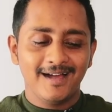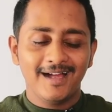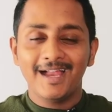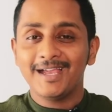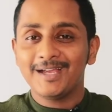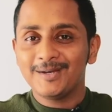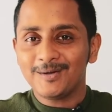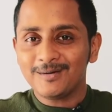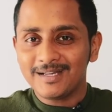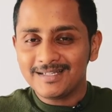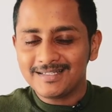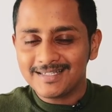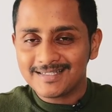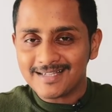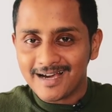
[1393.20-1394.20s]

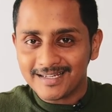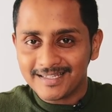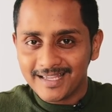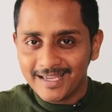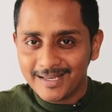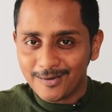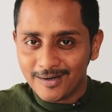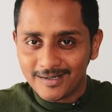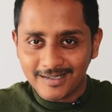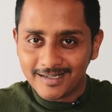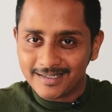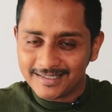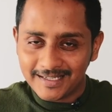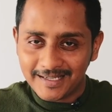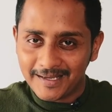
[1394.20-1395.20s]
Ignorance is R E, not
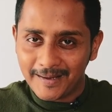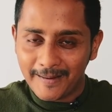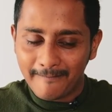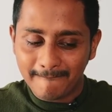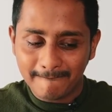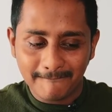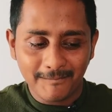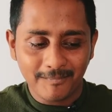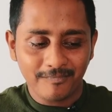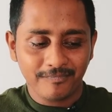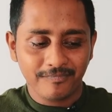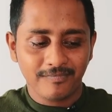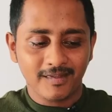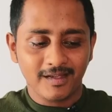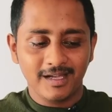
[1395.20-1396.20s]
R E.
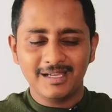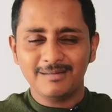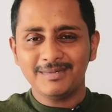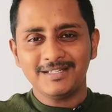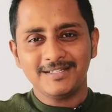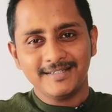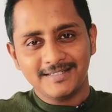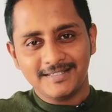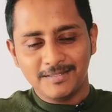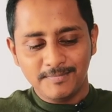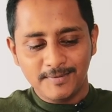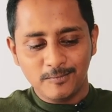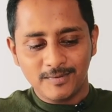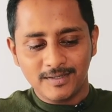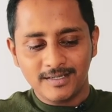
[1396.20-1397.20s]
Imitate,
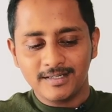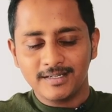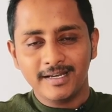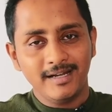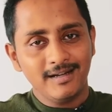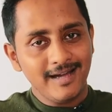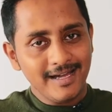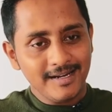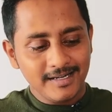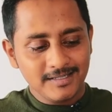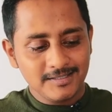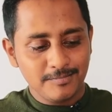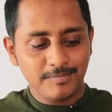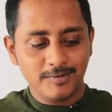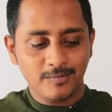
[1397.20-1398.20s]
simple word. Indirect,
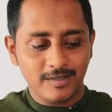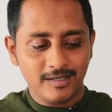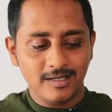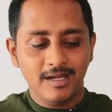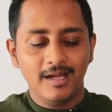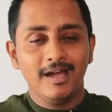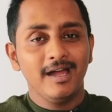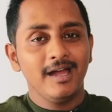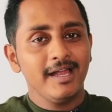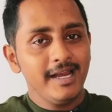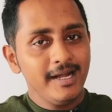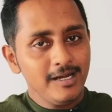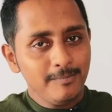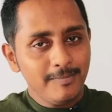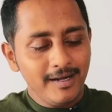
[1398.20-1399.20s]
simple word.
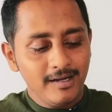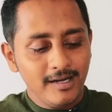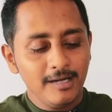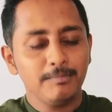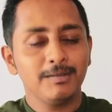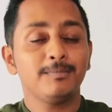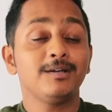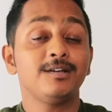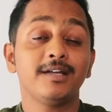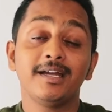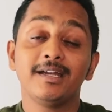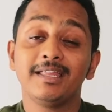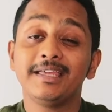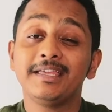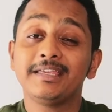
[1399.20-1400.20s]
Independent, people
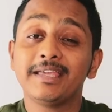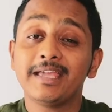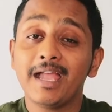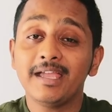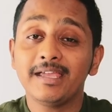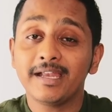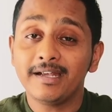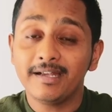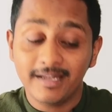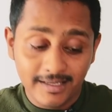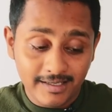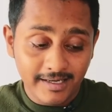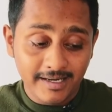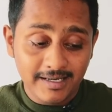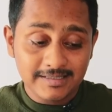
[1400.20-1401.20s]
write D E A N
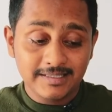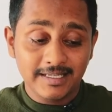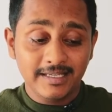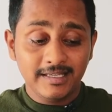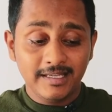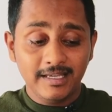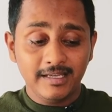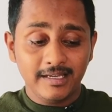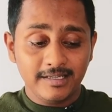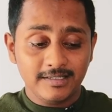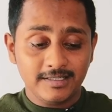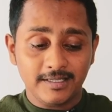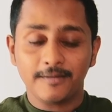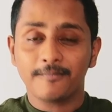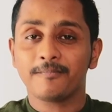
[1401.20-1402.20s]
T, it is D E N
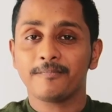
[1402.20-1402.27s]
T.